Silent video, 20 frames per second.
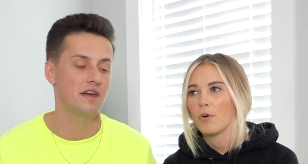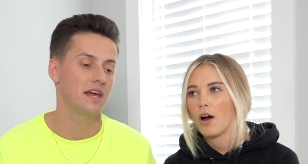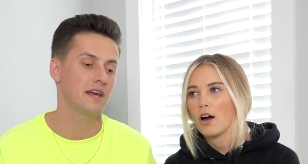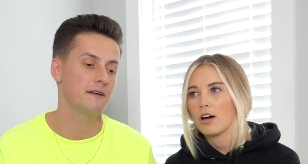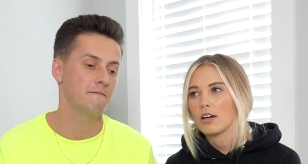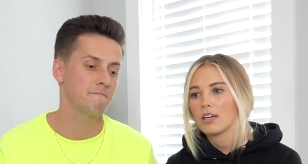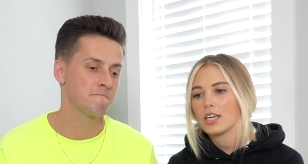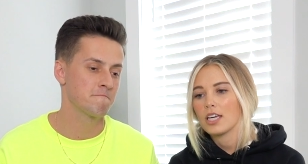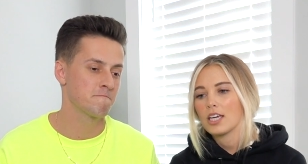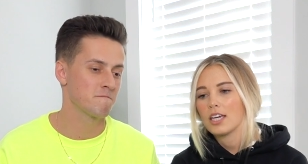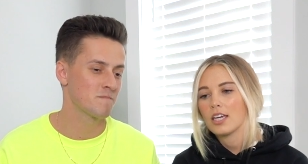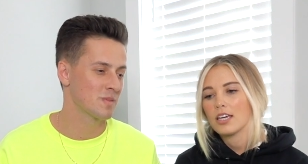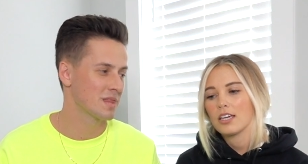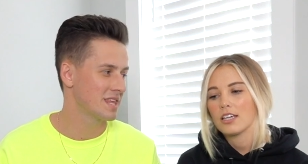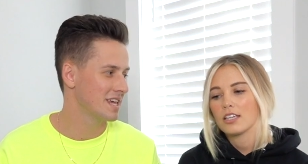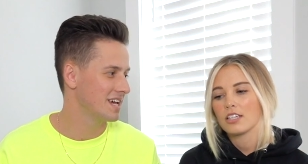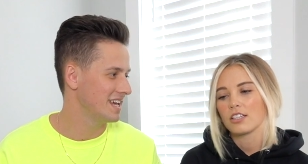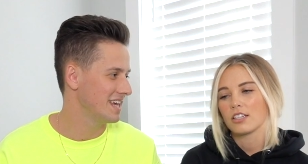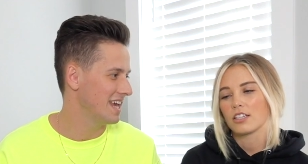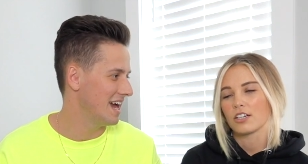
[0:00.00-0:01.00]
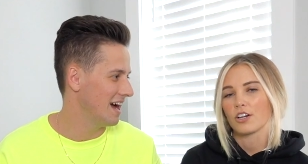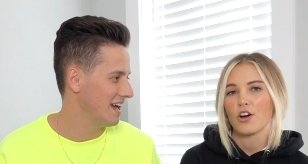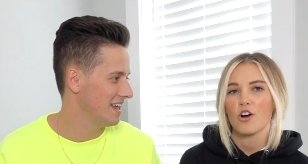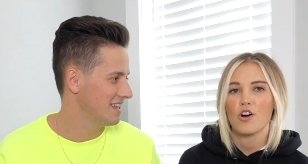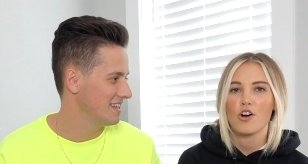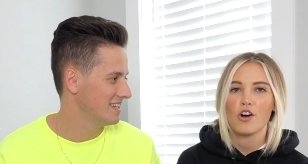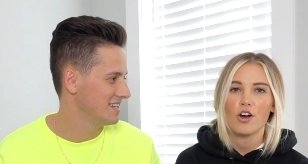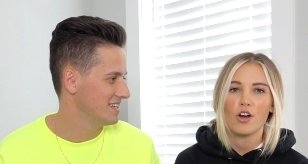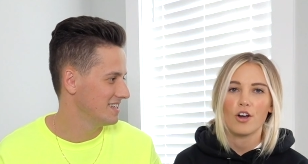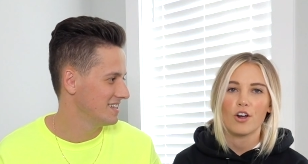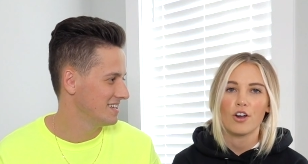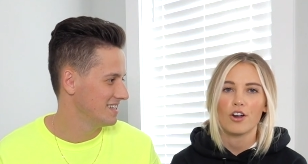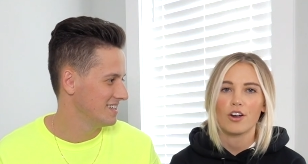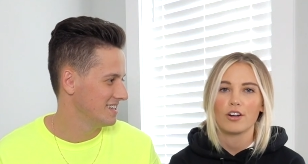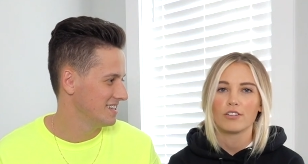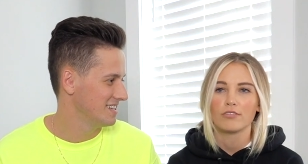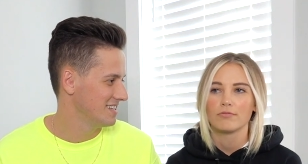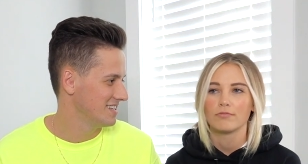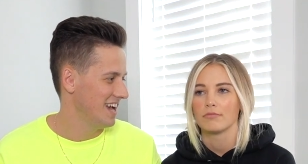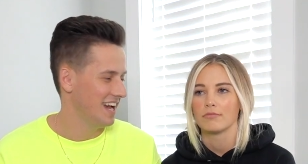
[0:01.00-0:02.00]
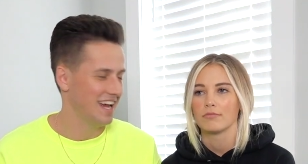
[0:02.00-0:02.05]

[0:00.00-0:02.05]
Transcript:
Speaker 1: Walking, yeah. Car.